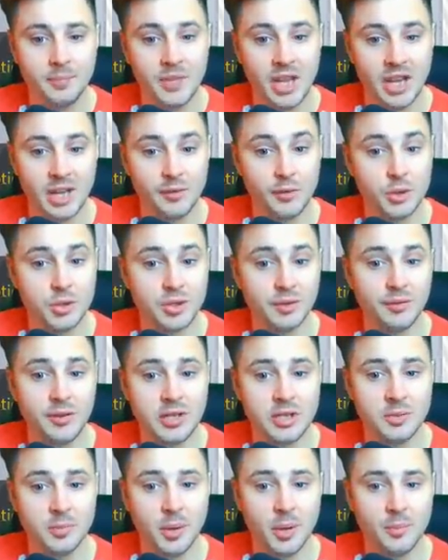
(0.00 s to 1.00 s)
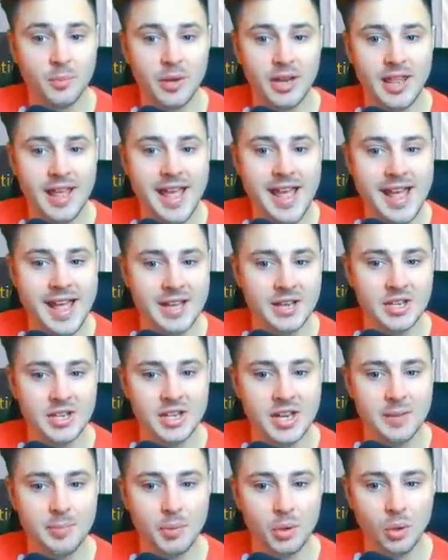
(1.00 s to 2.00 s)
And they've also fixed a problem where the
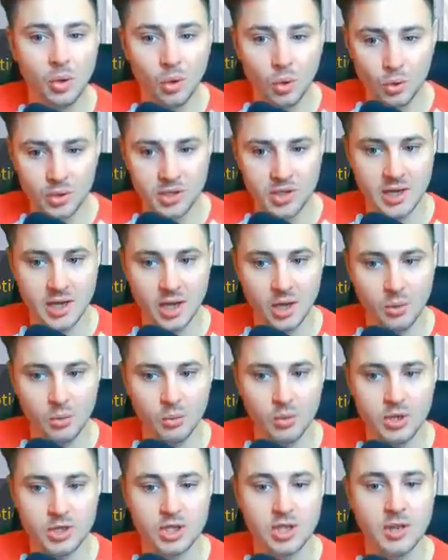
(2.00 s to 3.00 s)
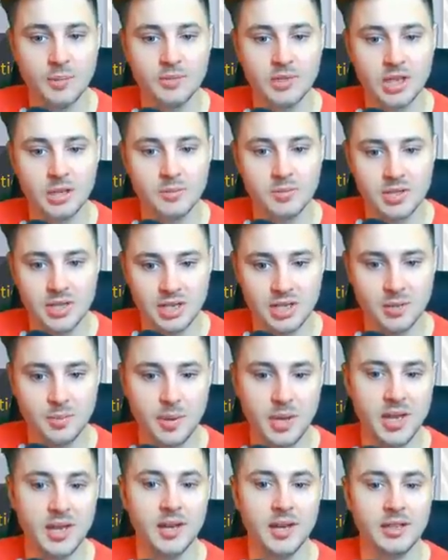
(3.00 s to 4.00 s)
airship audio would sometimes
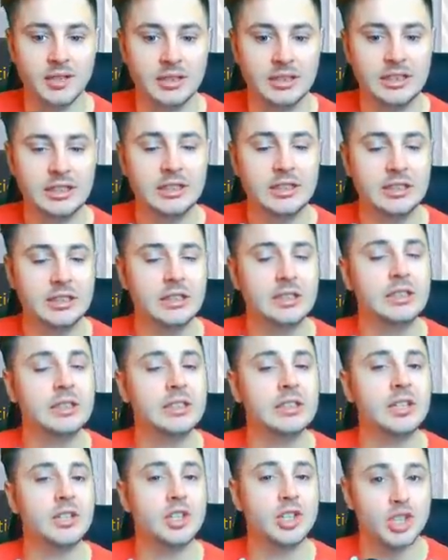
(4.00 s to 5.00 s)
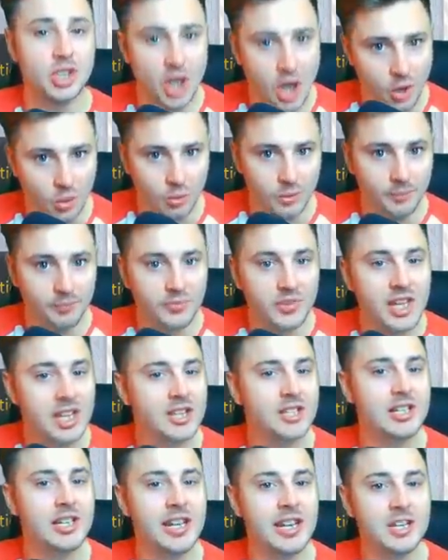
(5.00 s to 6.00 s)
disappear. So,
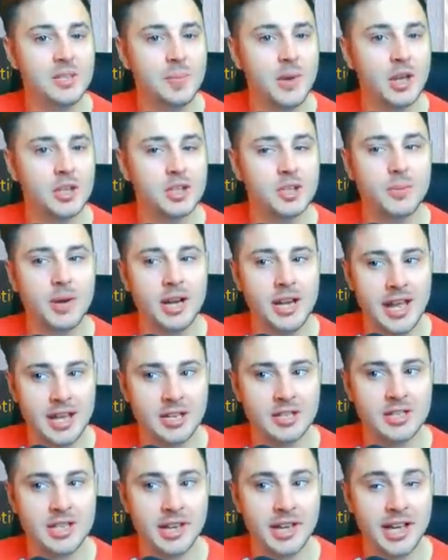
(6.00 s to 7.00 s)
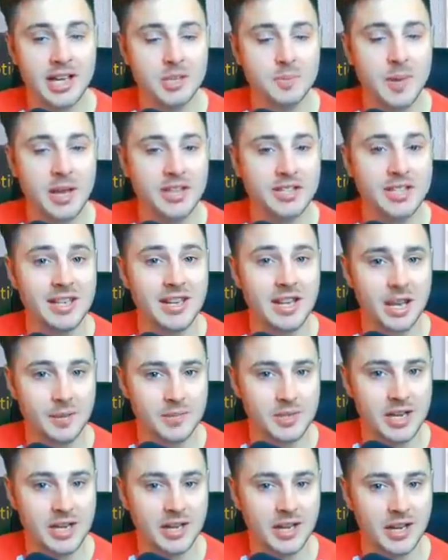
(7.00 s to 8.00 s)
this leads me on to my next thing. That's basically the
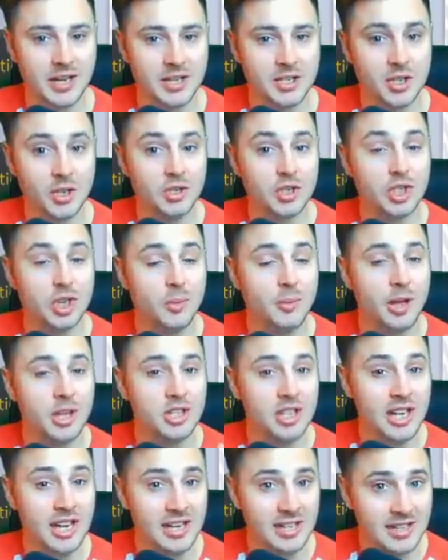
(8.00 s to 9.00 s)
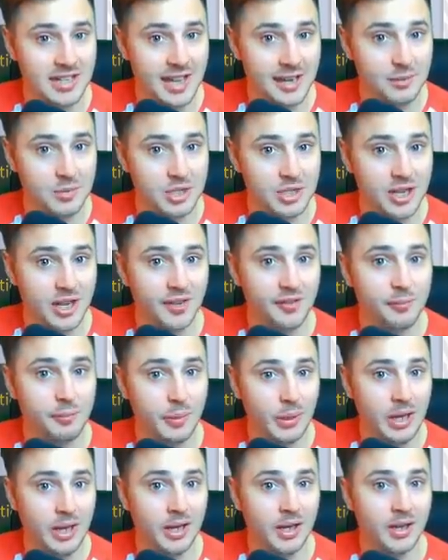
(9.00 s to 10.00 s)
update, guys. Not so much in-game stuff,
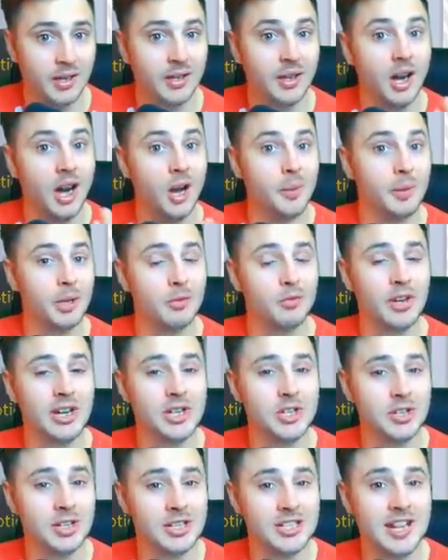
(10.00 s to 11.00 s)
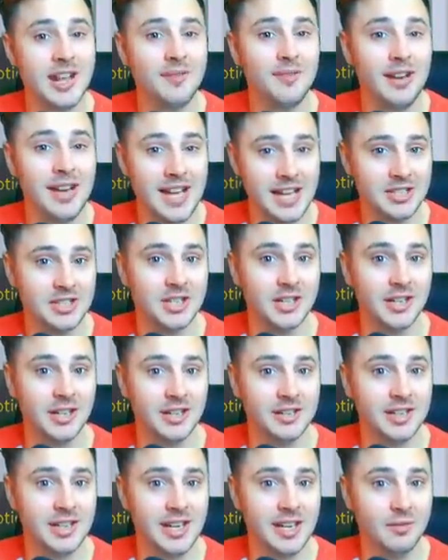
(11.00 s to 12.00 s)
but I'm going to read you the dev letter
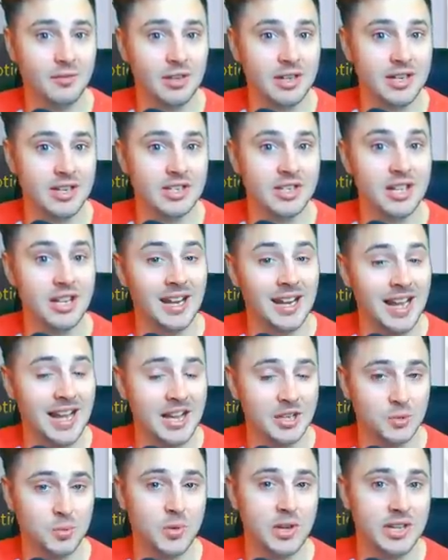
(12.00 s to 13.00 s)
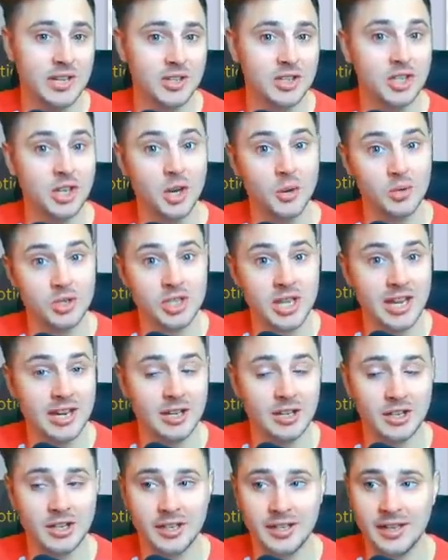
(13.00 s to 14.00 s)
that they released last week. So, take
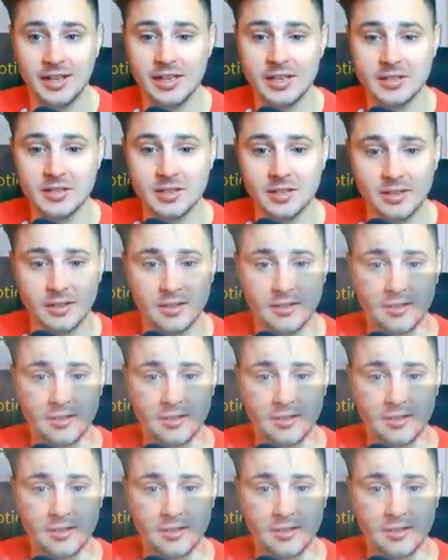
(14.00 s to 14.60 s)
a look at this.